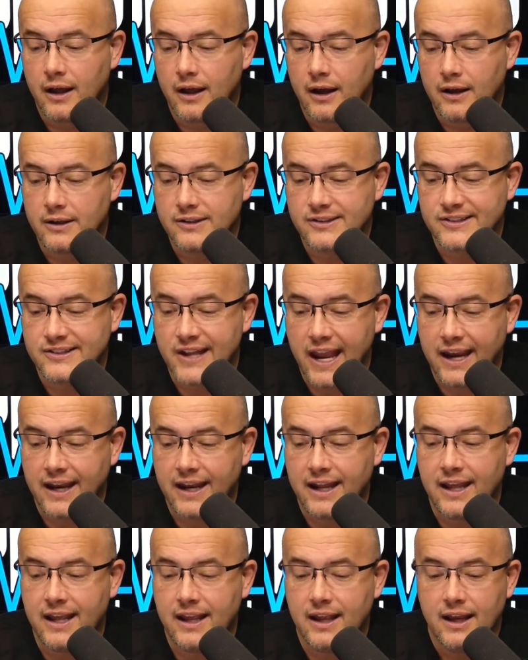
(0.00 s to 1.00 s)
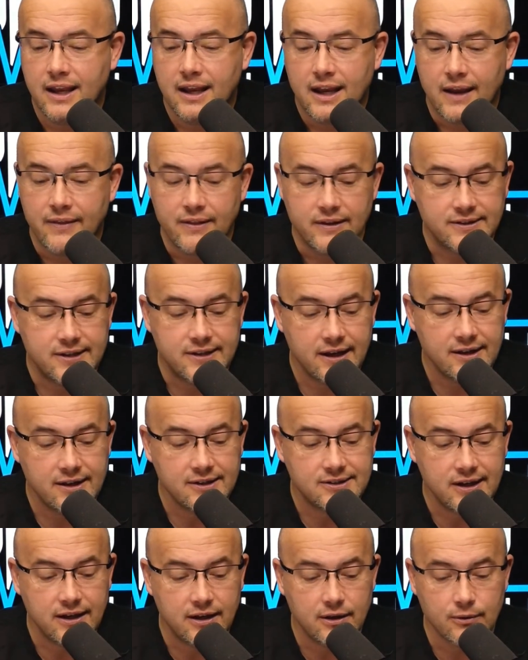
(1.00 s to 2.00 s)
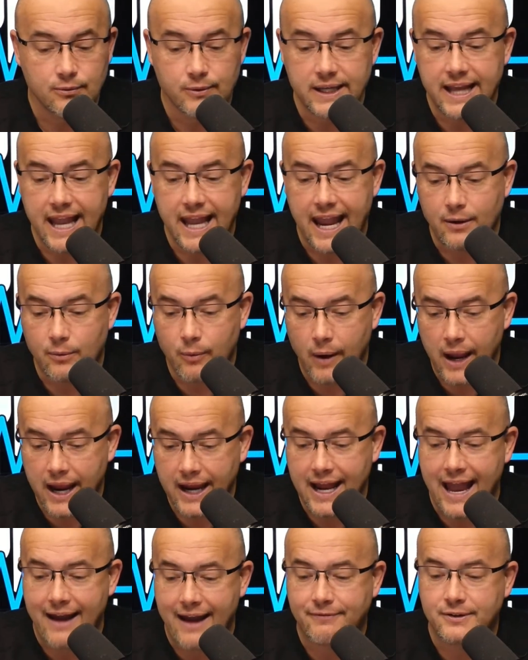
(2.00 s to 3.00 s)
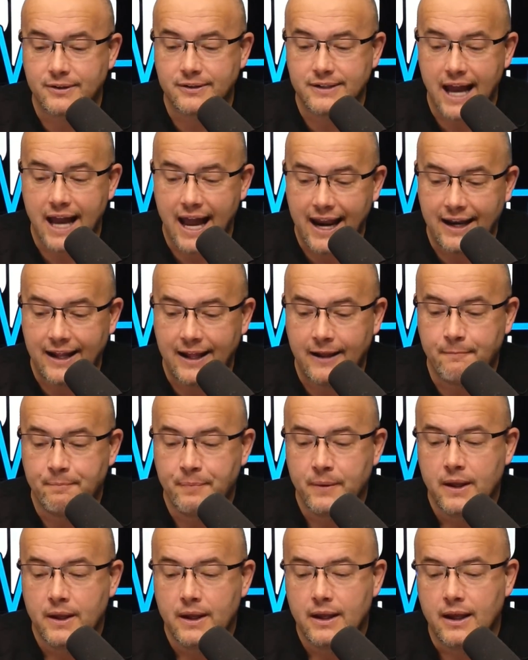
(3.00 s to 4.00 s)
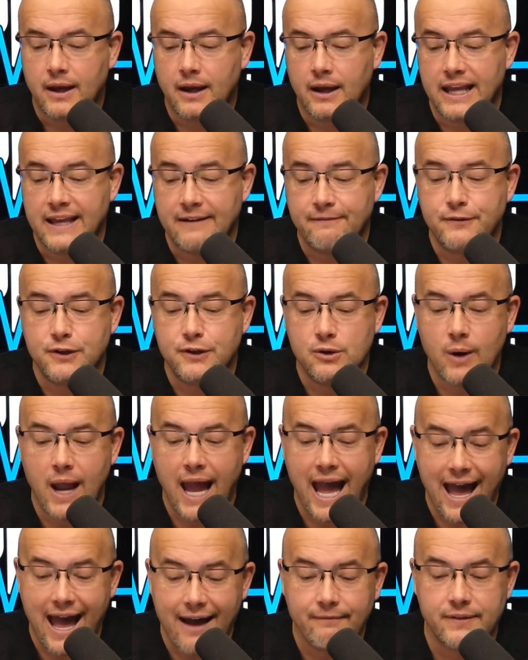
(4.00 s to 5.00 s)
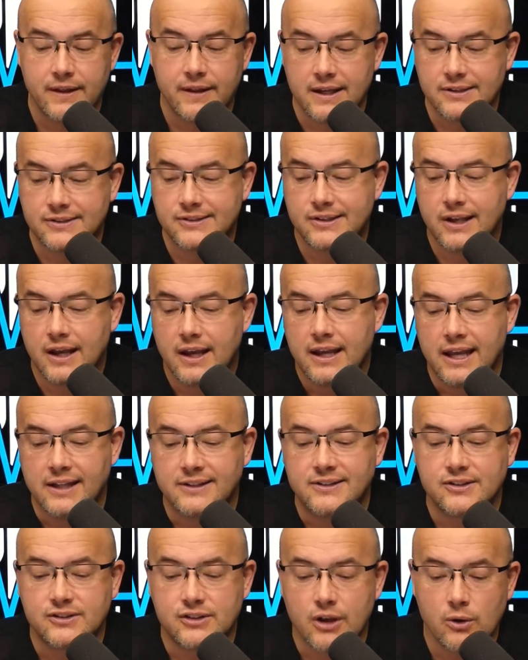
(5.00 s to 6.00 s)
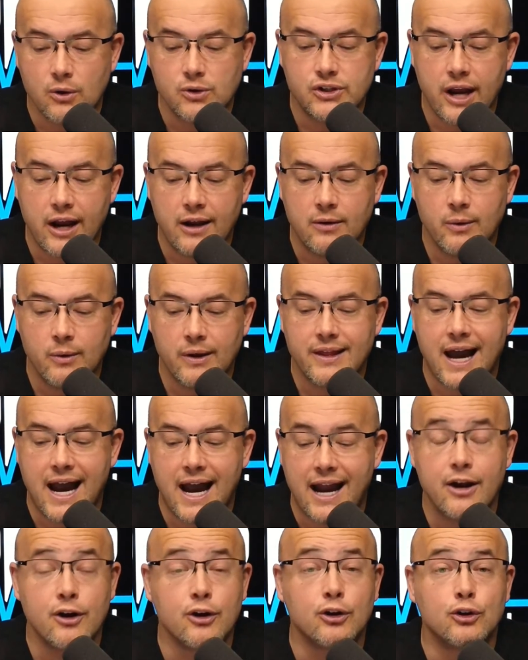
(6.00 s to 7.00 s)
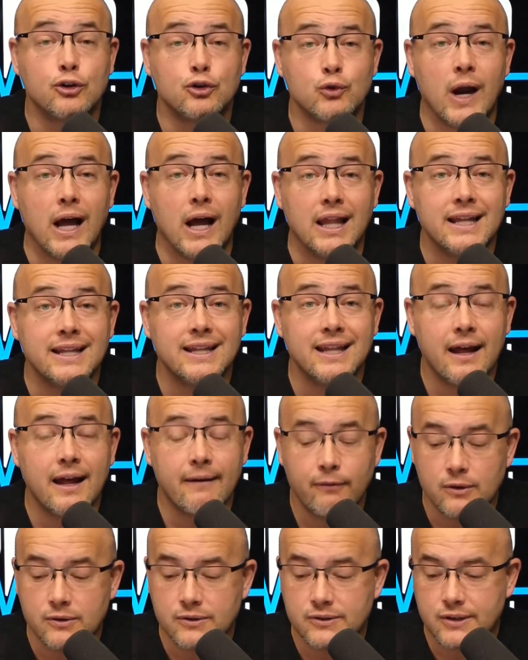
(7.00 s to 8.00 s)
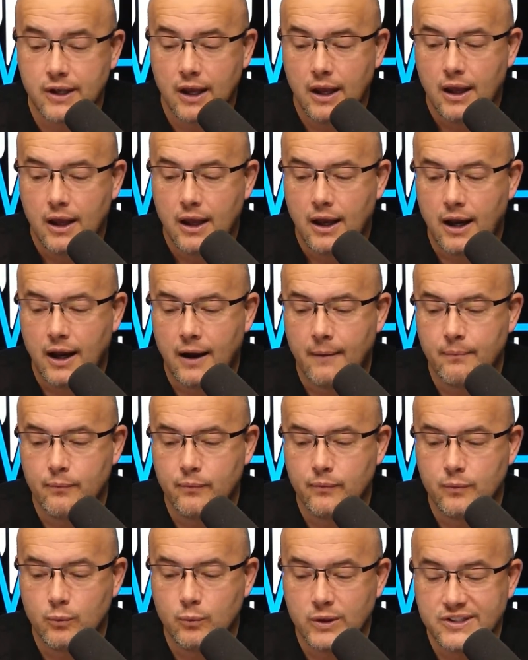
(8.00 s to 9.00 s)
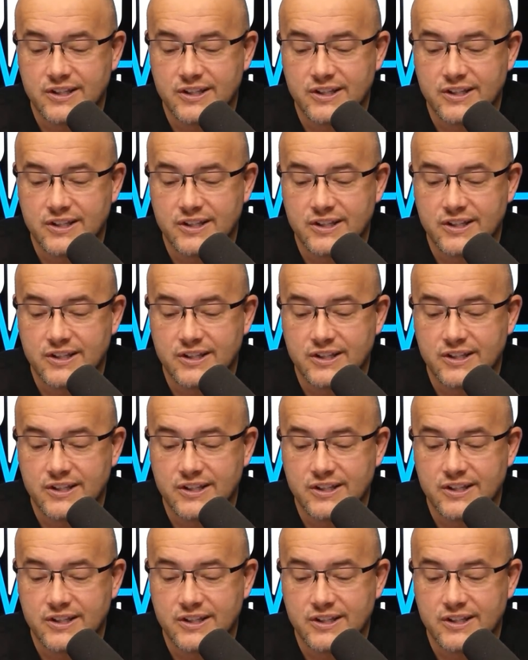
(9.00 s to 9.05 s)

satiety, and the tendency to regain weight after dieting. If you have this, it's associated with higher ghrelin levels, which